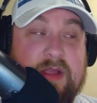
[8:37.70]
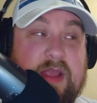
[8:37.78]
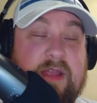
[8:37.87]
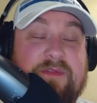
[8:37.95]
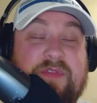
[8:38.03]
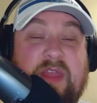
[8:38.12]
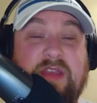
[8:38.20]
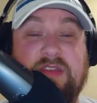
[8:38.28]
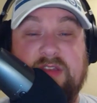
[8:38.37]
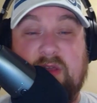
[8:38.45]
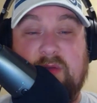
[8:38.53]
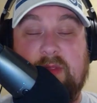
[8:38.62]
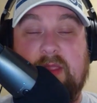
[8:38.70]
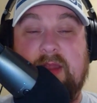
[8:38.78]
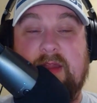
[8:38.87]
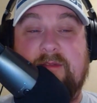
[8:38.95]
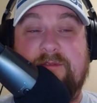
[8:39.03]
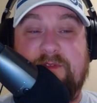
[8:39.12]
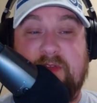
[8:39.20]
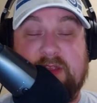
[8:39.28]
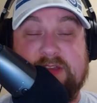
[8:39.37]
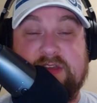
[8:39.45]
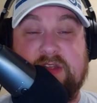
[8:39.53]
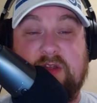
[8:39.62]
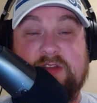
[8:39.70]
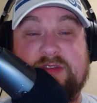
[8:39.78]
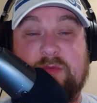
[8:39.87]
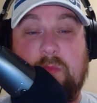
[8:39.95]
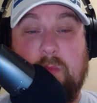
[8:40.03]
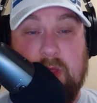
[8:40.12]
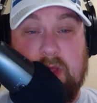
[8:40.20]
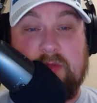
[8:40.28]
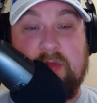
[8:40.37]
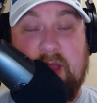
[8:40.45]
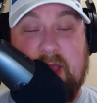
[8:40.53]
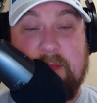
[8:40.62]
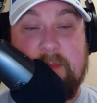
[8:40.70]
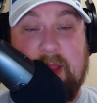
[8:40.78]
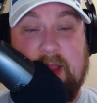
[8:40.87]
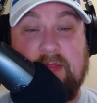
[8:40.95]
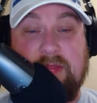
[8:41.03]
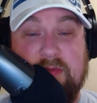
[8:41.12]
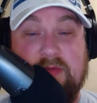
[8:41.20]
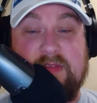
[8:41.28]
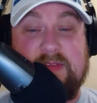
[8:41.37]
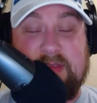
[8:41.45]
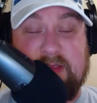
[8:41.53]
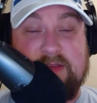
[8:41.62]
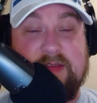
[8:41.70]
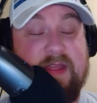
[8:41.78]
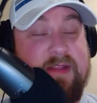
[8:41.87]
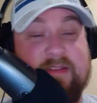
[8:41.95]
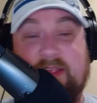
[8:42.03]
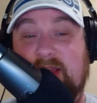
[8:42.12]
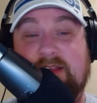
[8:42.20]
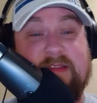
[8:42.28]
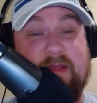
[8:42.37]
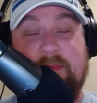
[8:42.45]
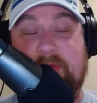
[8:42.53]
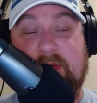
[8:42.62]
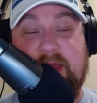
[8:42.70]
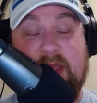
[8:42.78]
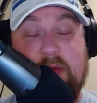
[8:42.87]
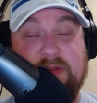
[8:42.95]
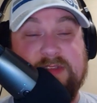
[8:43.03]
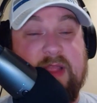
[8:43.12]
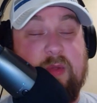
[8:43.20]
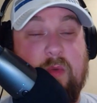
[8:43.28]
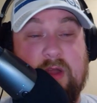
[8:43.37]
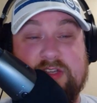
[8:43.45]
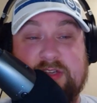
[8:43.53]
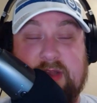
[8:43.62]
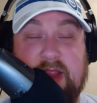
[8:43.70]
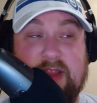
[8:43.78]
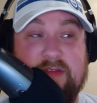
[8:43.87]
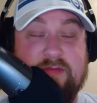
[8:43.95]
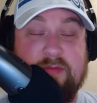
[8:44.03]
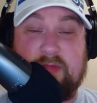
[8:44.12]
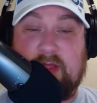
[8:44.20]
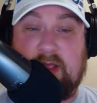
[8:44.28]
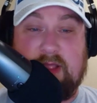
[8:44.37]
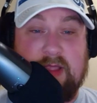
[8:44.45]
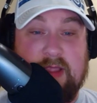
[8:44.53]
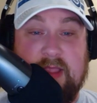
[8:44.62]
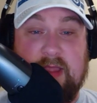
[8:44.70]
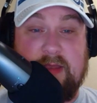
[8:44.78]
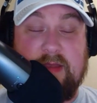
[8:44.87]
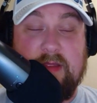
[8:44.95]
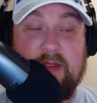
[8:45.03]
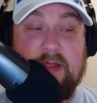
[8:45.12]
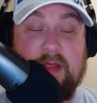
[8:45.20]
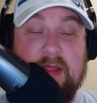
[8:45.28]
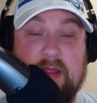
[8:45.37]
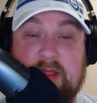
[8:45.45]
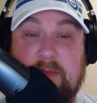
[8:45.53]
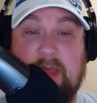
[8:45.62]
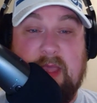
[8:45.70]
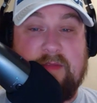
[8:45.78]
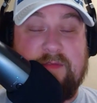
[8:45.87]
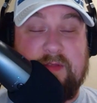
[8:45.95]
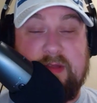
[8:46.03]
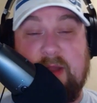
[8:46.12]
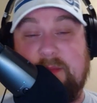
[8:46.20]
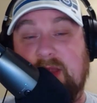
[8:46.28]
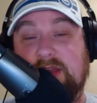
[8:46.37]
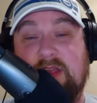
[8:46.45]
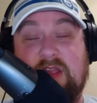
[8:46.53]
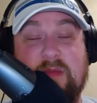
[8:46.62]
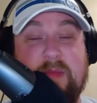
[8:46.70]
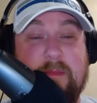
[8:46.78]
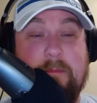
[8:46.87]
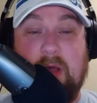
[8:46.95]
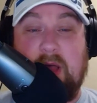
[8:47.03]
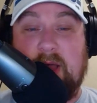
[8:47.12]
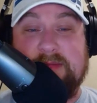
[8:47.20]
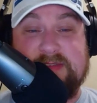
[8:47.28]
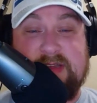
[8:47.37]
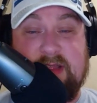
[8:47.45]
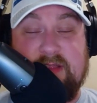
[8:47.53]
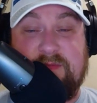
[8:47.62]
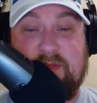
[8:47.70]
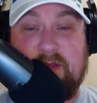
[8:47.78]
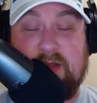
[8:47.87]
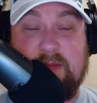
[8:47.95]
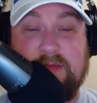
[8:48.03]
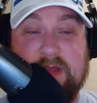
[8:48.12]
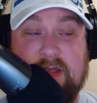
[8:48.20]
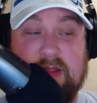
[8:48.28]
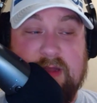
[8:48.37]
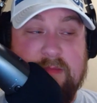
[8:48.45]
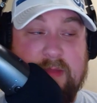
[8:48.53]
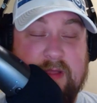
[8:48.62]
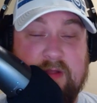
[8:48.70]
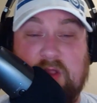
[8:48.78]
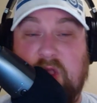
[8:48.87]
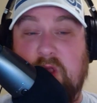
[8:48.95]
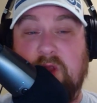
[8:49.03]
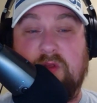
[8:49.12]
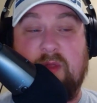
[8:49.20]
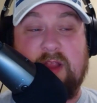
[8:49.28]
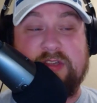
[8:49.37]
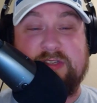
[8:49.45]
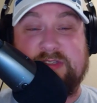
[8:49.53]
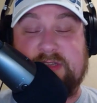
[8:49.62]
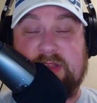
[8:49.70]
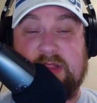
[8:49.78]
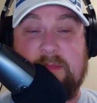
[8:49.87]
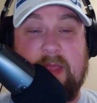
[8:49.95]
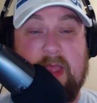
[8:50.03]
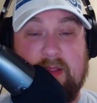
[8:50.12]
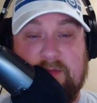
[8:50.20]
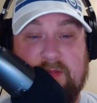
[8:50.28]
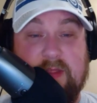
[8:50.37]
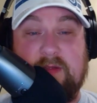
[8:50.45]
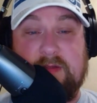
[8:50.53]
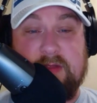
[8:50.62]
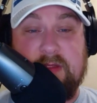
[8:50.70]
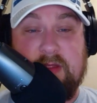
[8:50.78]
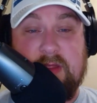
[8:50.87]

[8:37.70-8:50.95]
If they don't get it fixed, Carson will not make it through the season. It's that simple. It was like watching Andrew Luck again in the backfield. And I'm not talking about bombs down the field, I'm talking about car crashes in the backfield.